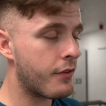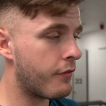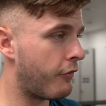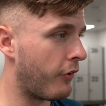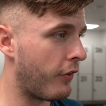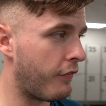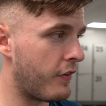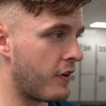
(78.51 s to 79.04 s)

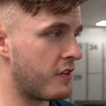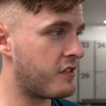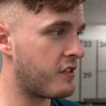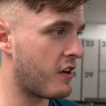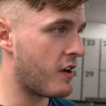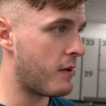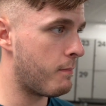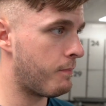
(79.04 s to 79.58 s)
for the first
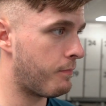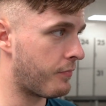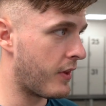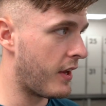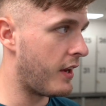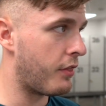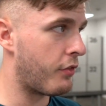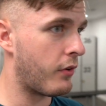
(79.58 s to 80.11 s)
time
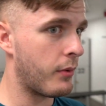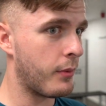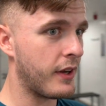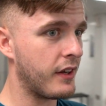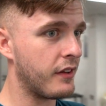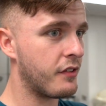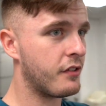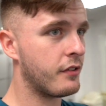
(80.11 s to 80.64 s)
in three
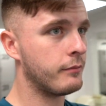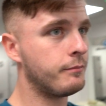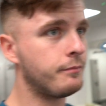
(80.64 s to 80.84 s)
weeks.